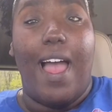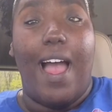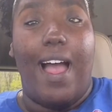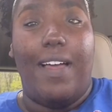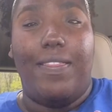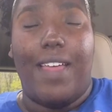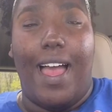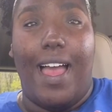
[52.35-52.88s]

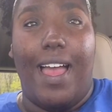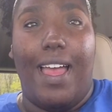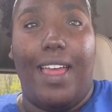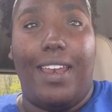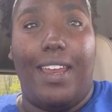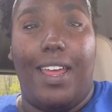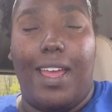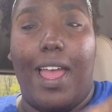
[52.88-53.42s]
and
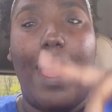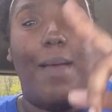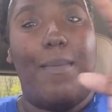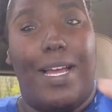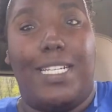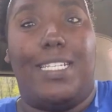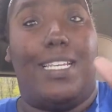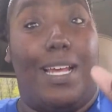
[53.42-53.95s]
then it
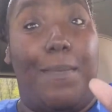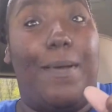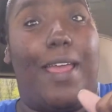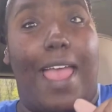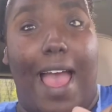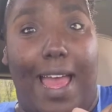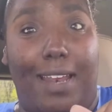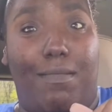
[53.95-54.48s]
messes up
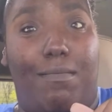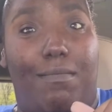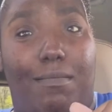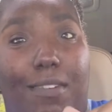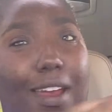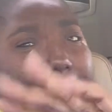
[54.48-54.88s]
again, you